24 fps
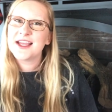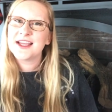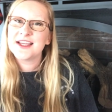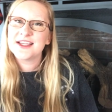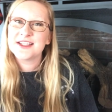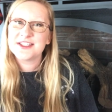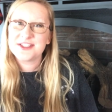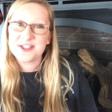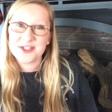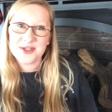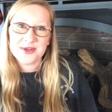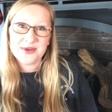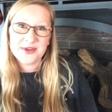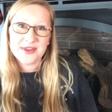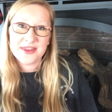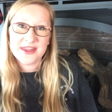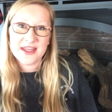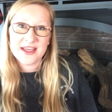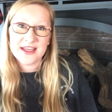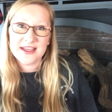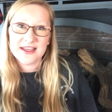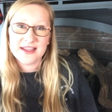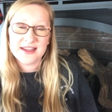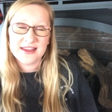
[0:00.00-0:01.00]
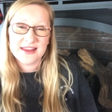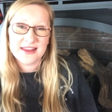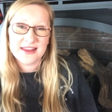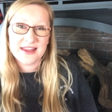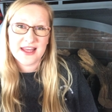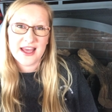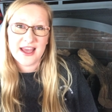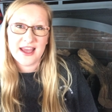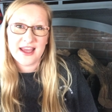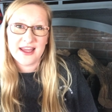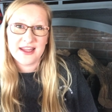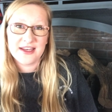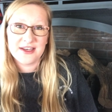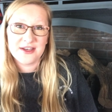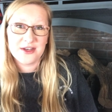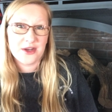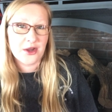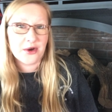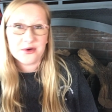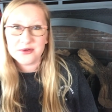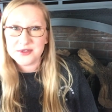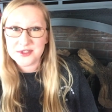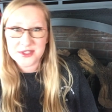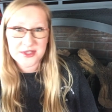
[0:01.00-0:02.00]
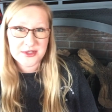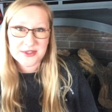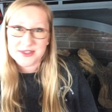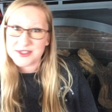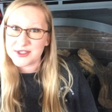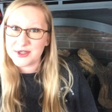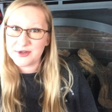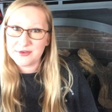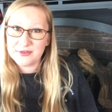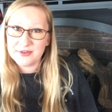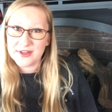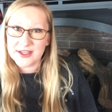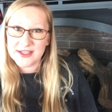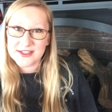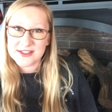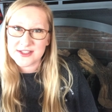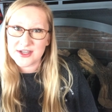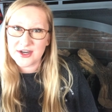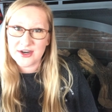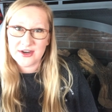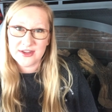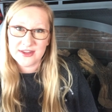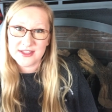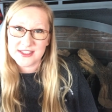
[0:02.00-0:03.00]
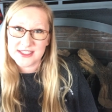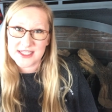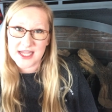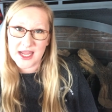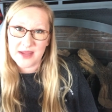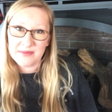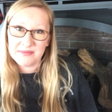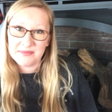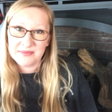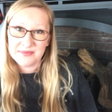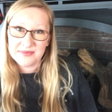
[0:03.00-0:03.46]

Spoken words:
Do you think that no two snowflakes are the same?